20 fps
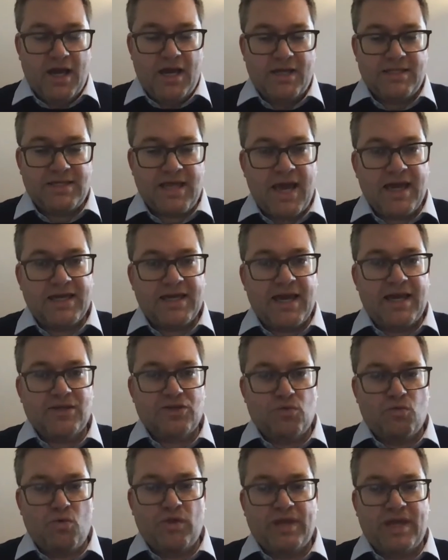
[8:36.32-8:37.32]
tight
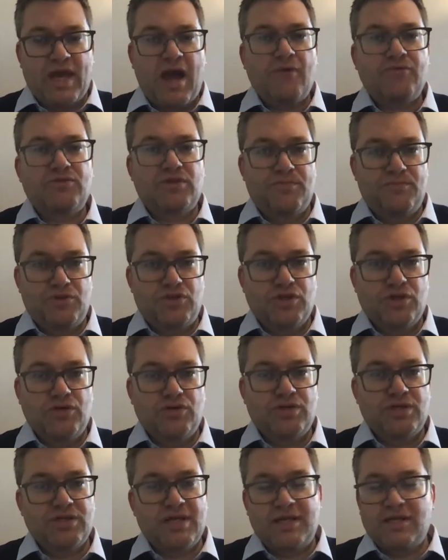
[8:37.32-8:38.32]
guidelines of what they have to
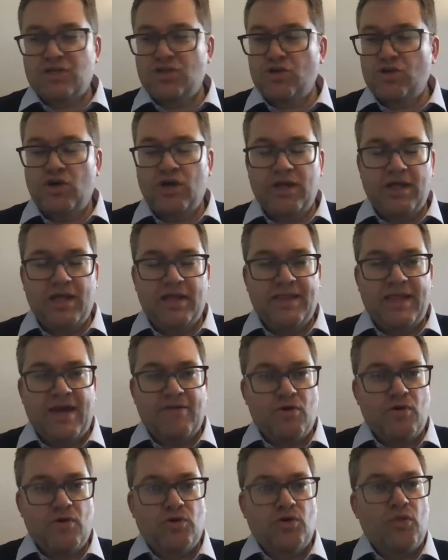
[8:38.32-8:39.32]
produce, because then it's not in
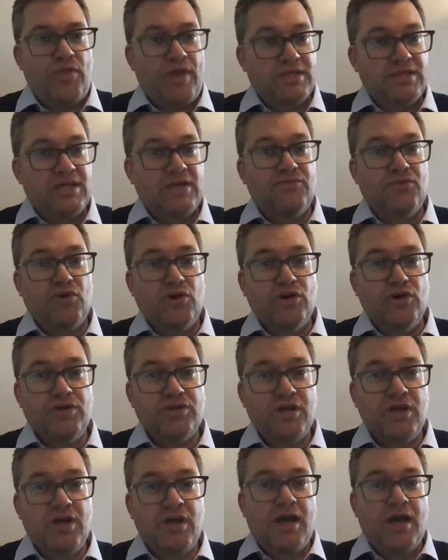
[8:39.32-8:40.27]
their own authentic voice.